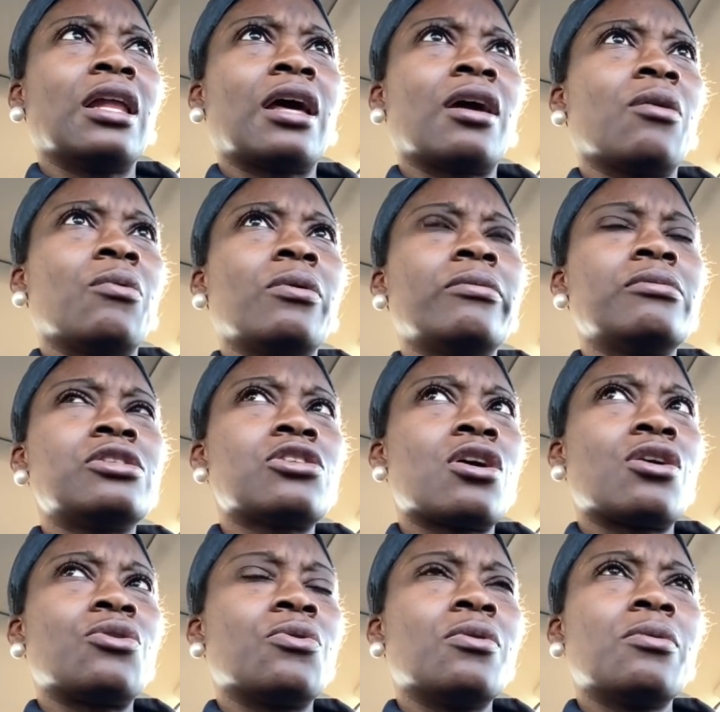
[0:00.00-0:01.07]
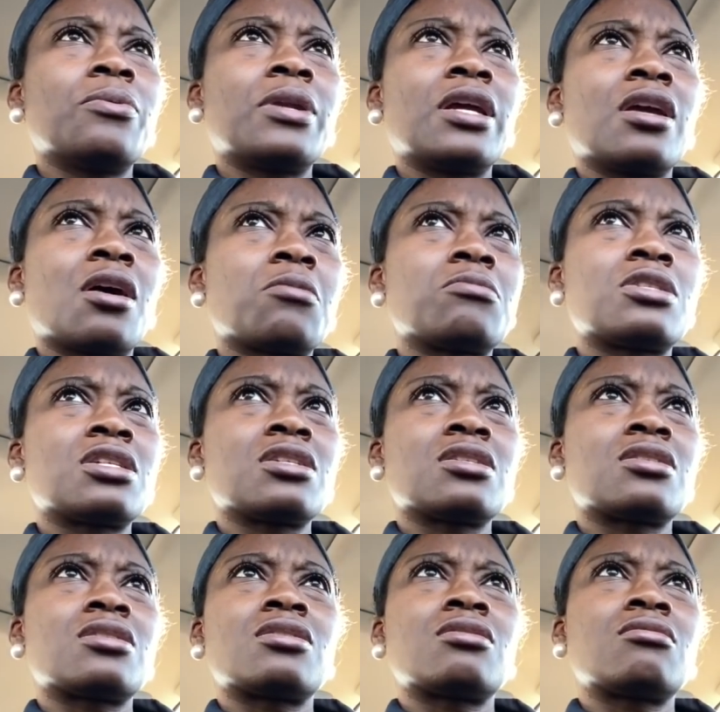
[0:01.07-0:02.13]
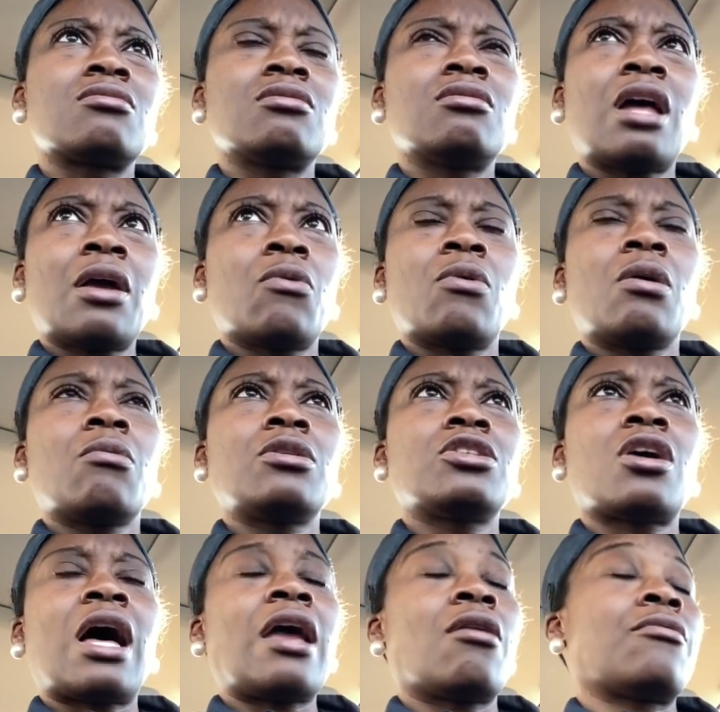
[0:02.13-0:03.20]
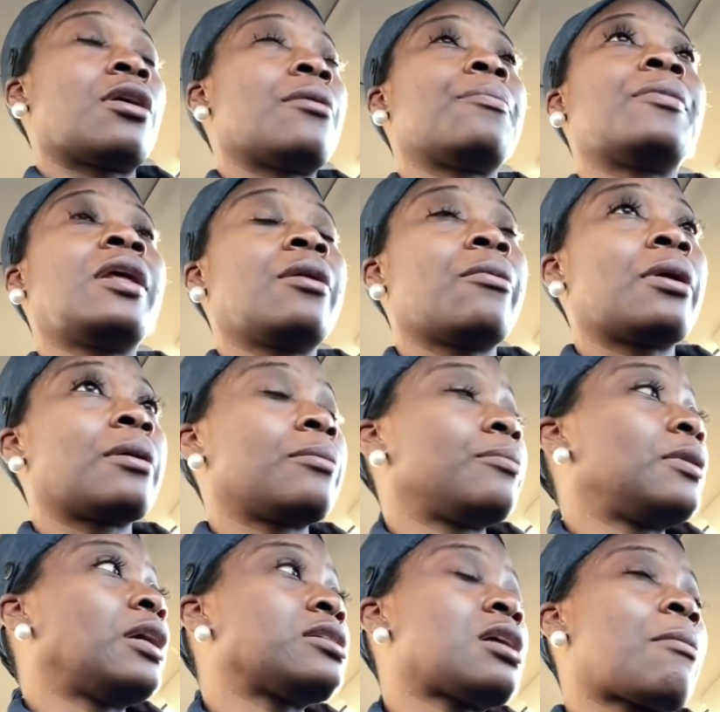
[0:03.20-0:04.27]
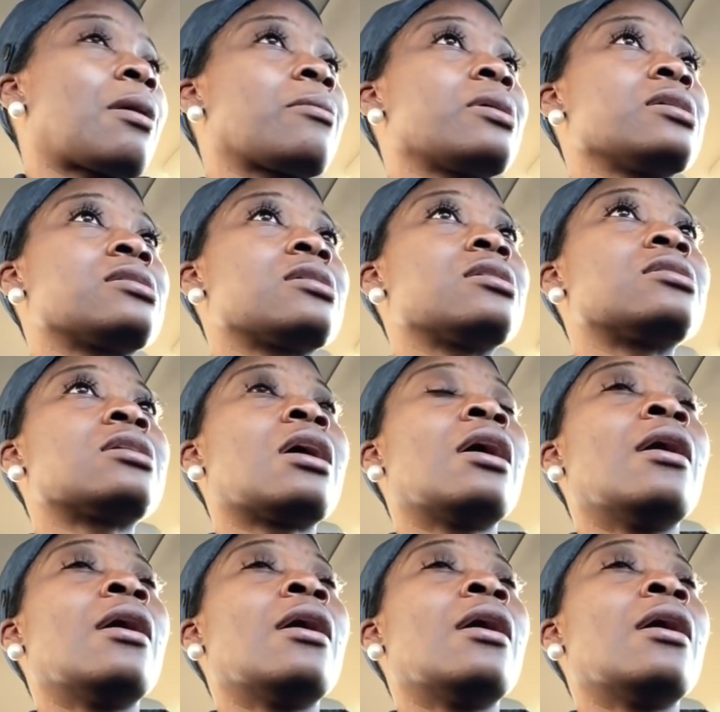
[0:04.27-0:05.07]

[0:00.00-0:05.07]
Like, what was y'all doing with it? I was just like, what was y'all? I don't know. Anyway, that's not my business.